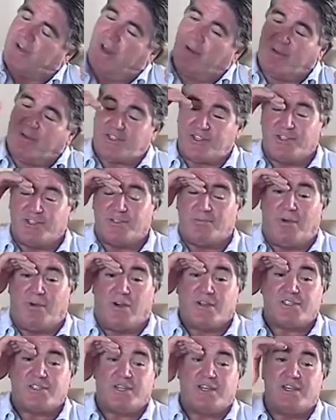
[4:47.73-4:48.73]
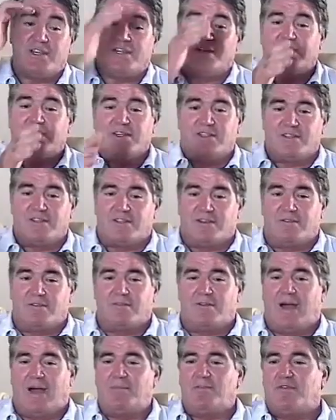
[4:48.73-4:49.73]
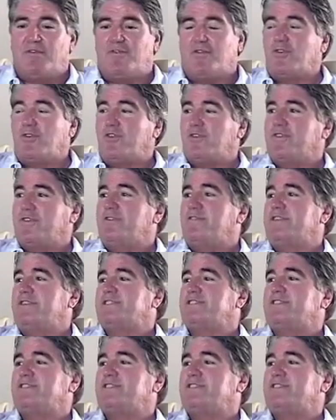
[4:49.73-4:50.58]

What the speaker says: Now my son's a boxer, so I'm the fourth, and